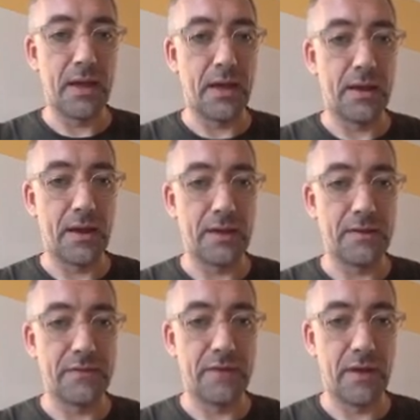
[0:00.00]
and I
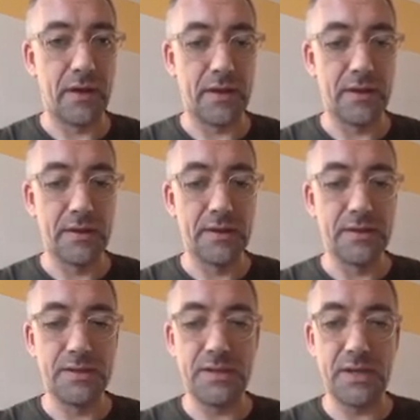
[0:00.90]
define
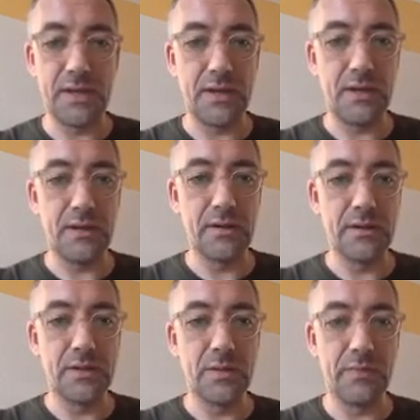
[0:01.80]
D
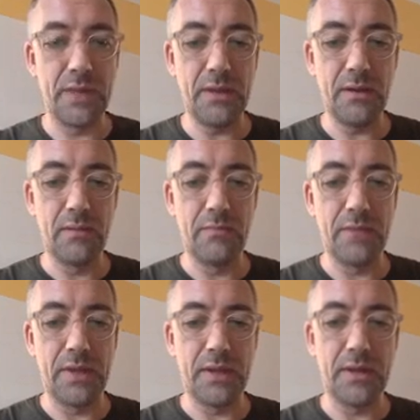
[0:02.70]
to be B
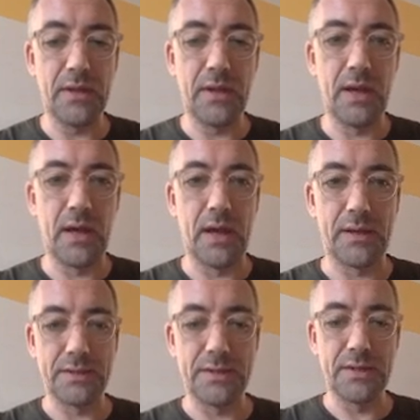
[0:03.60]

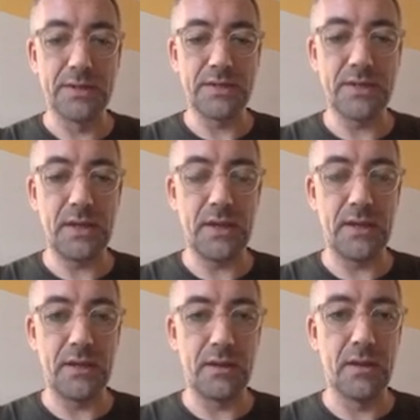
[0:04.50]
and C.
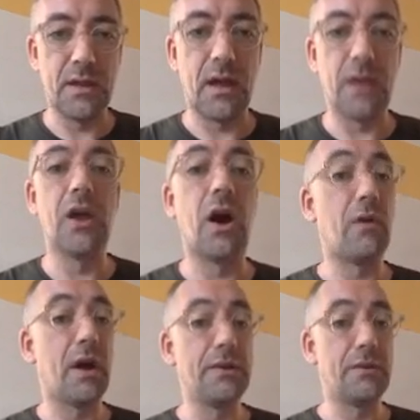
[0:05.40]
And now
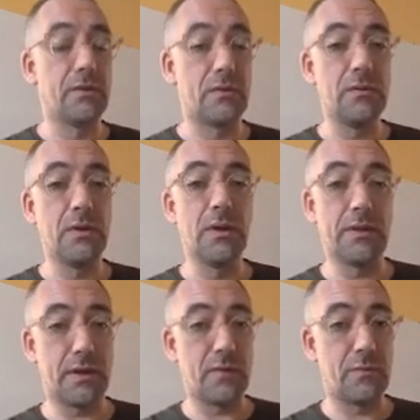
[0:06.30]
I know
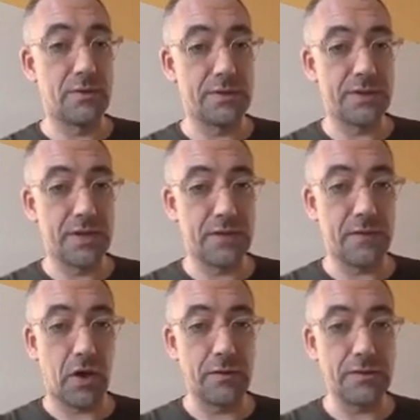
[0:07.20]
that I want to give
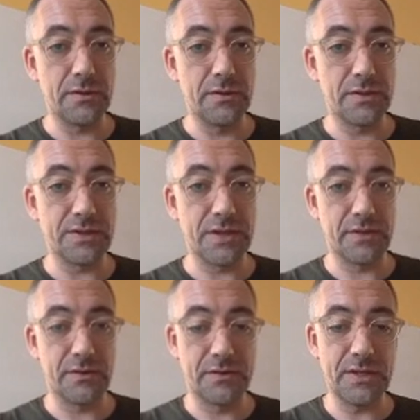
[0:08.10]
out the
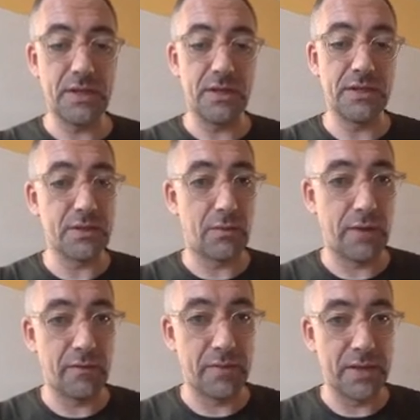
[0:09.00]
signal D, so I
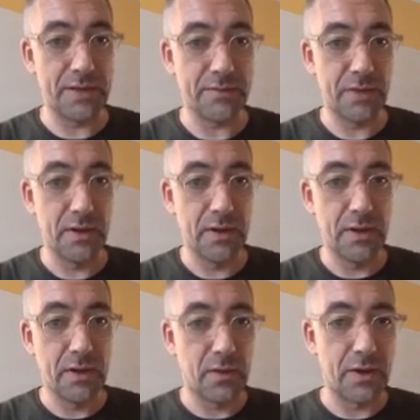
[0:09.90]
replace my
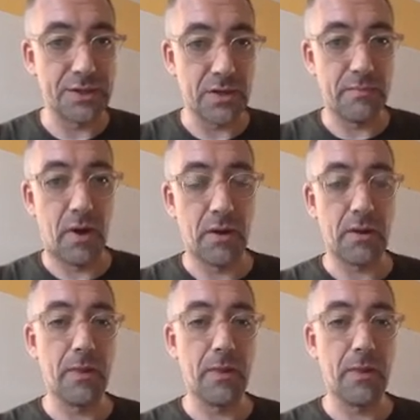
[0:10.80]
question mark